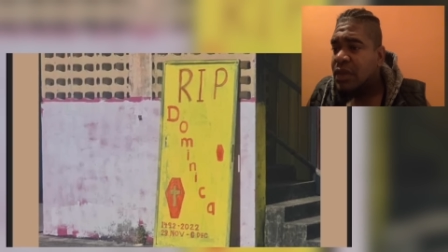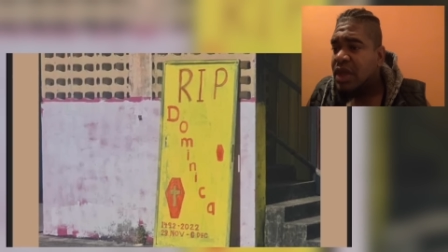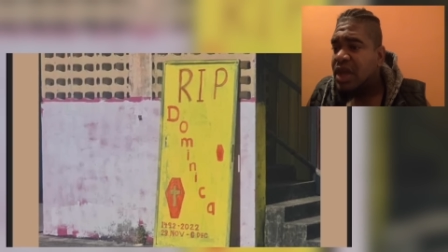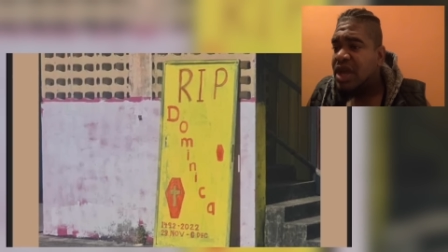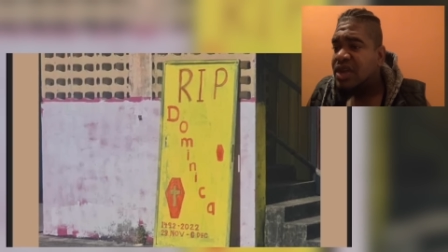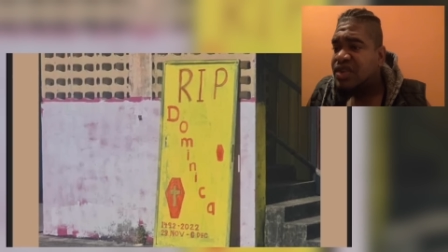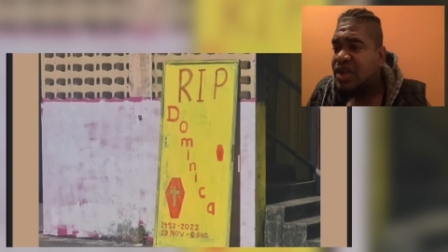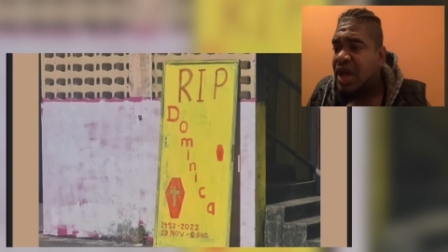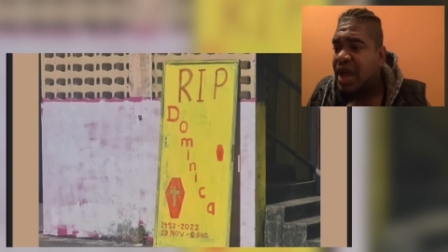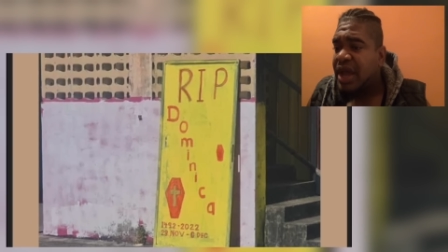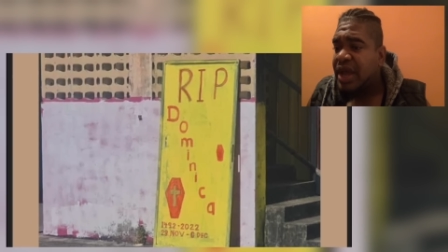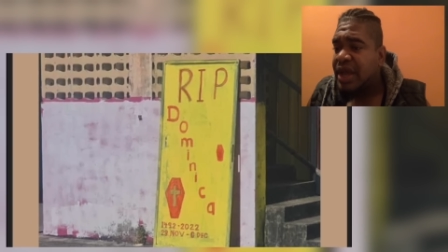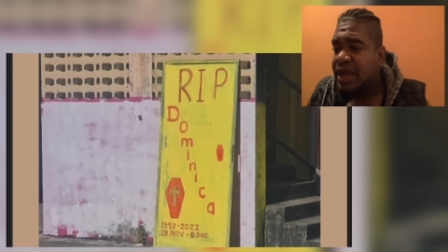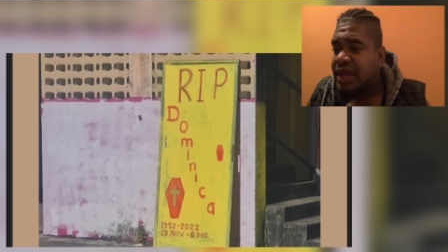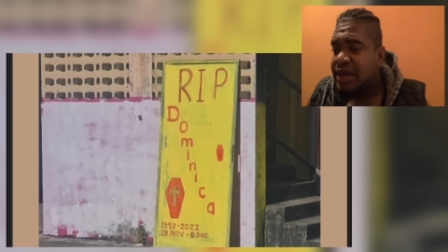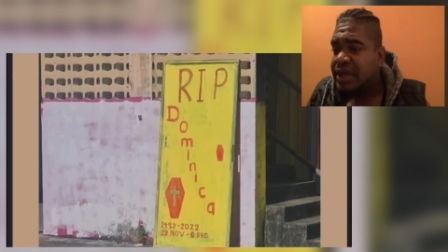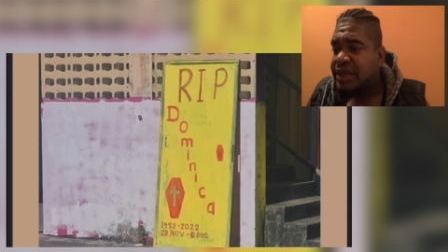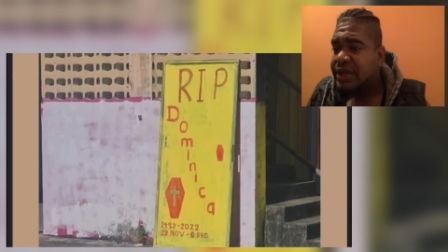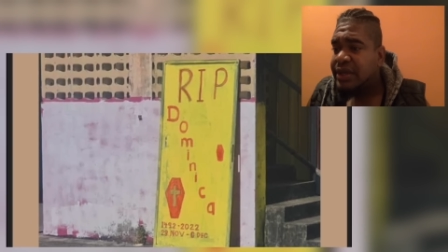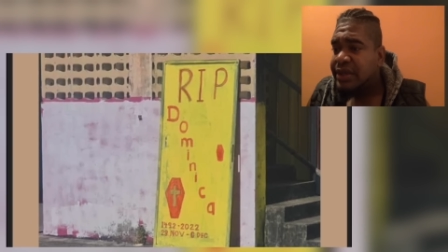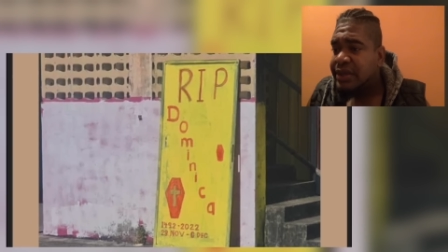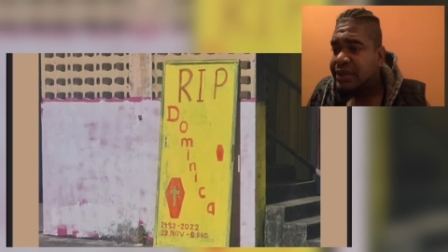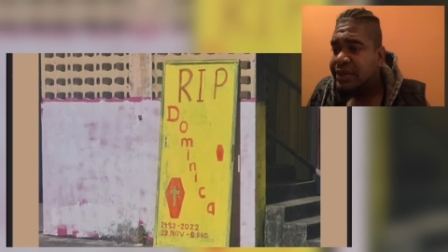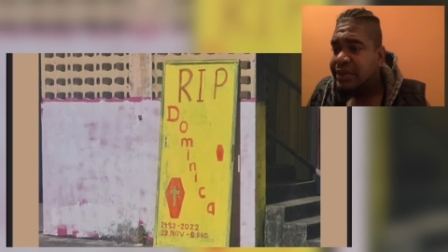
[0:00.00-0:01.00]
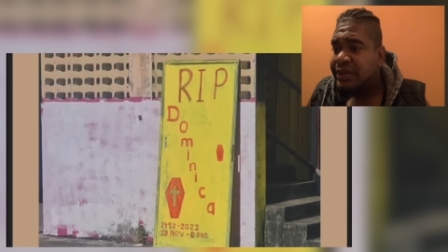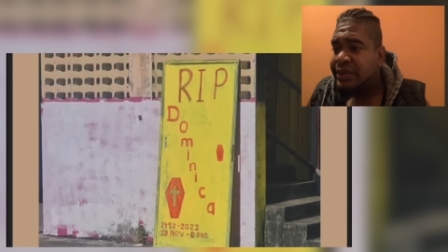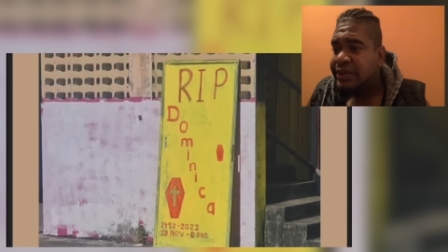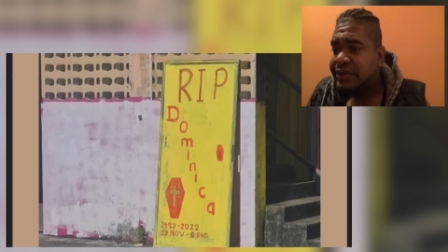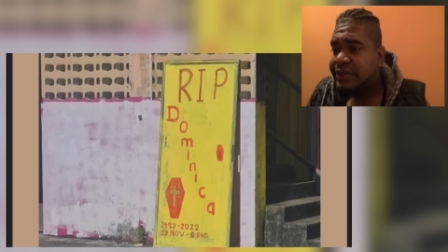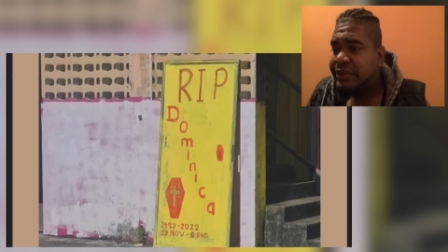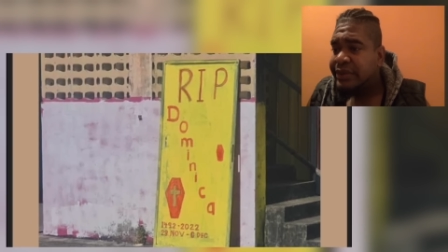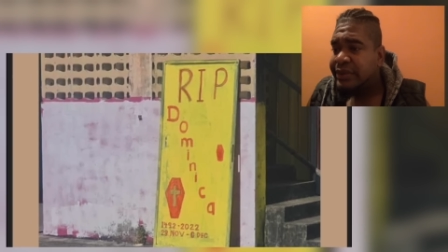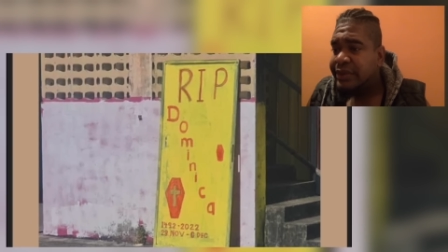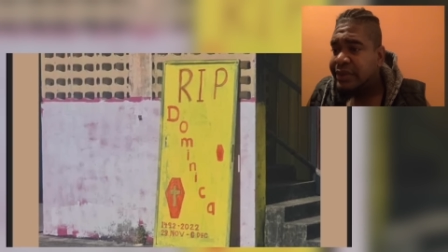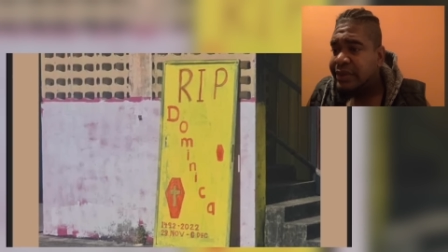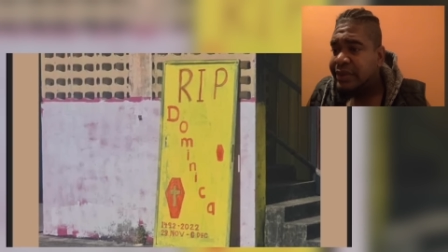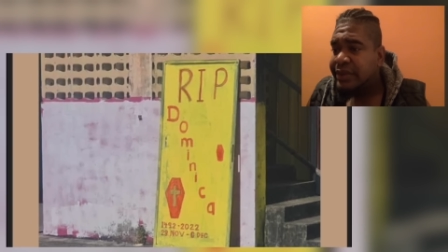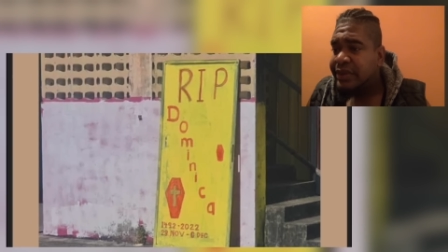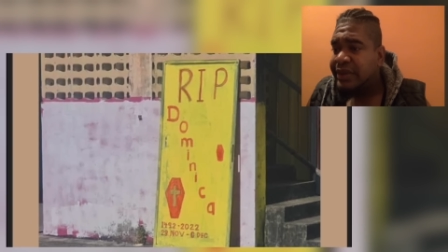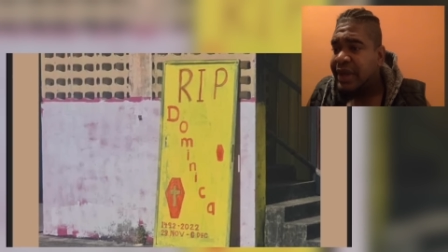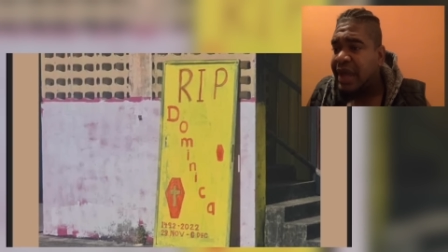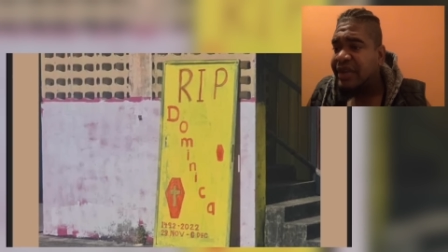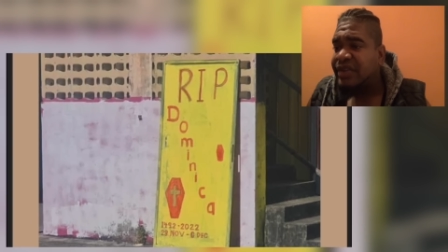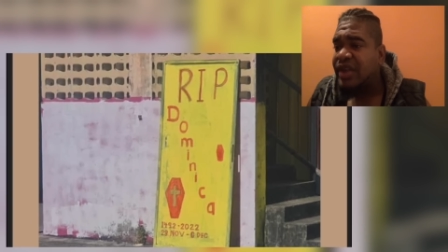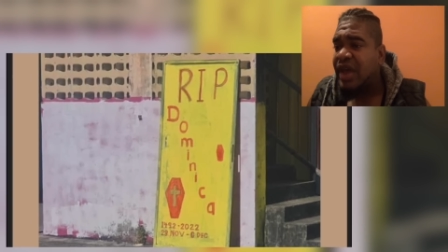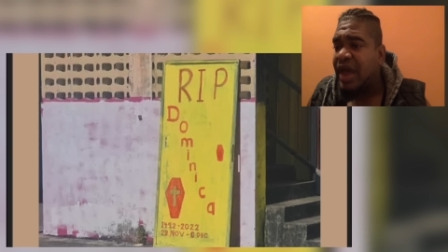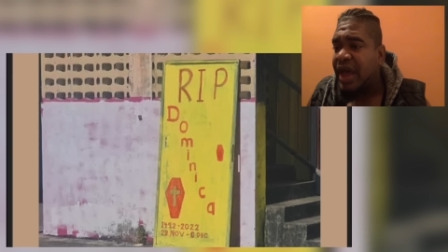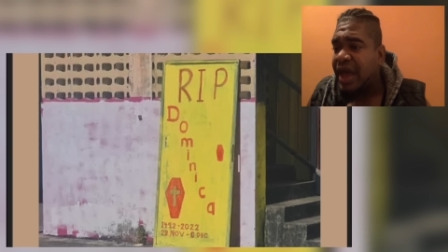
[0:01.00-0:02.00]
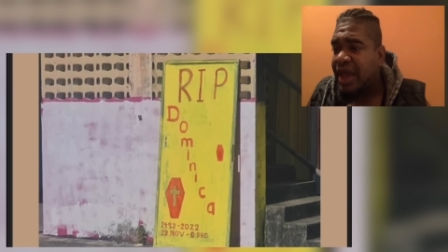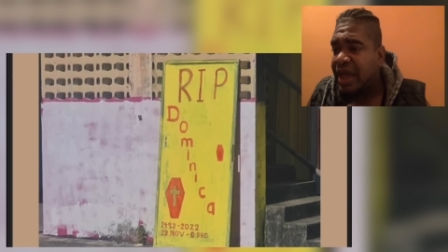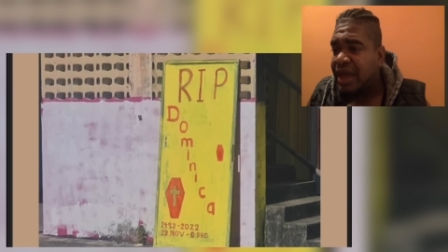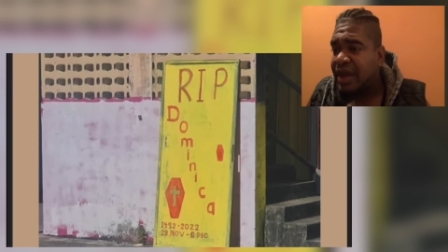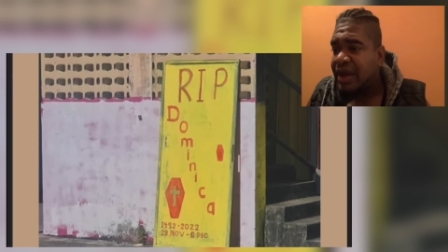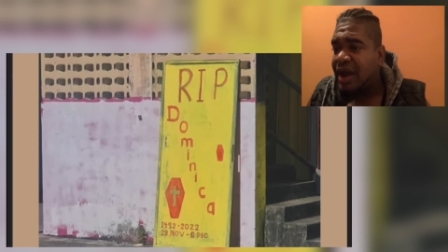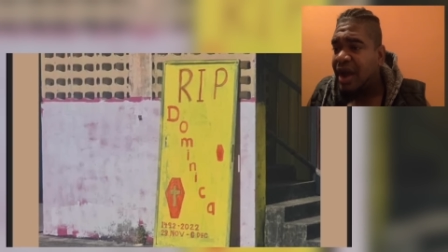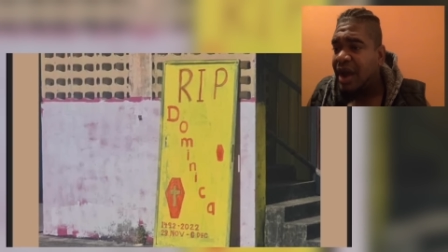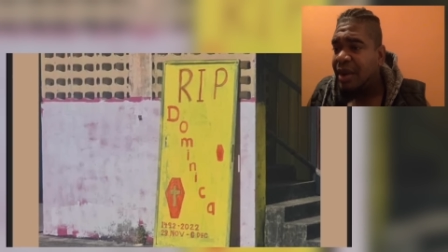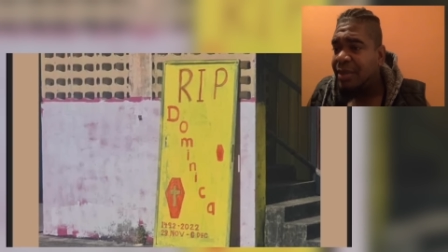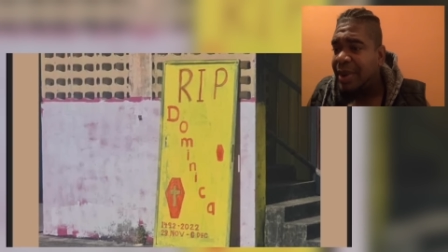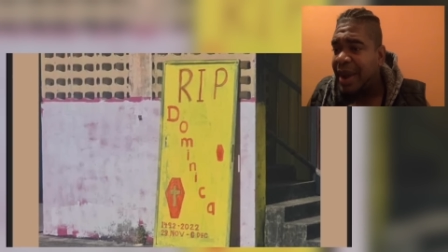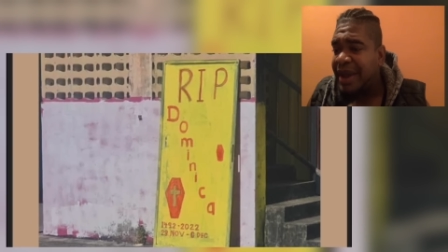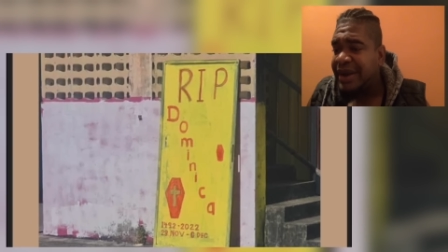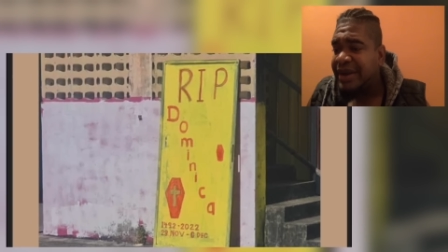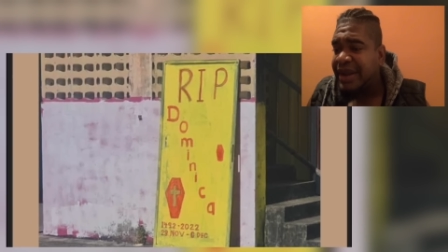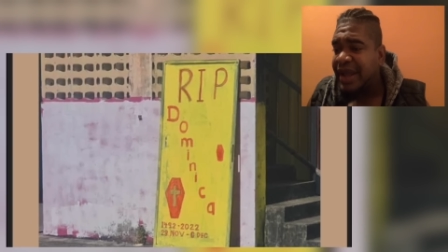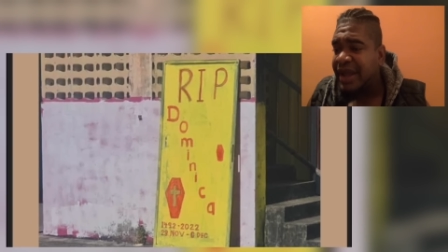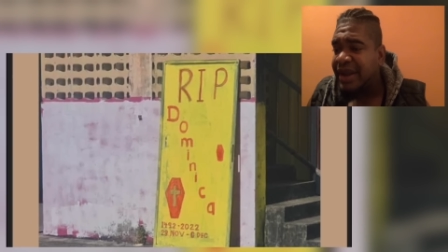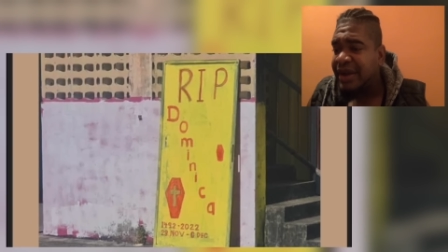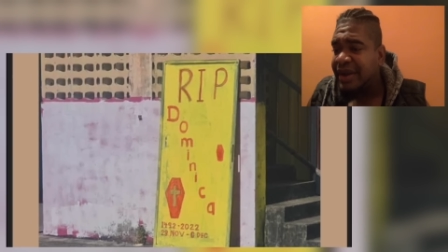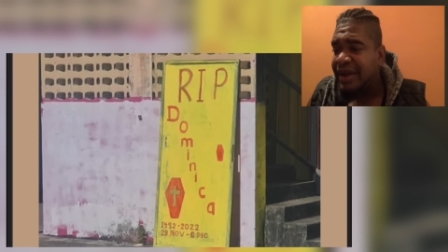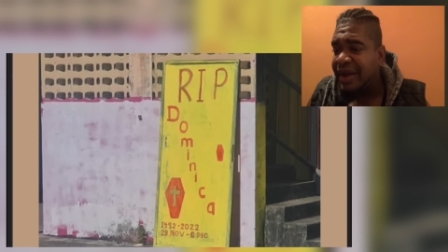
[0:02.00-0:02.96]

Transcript: Yes, I. Yes, I. All right, then.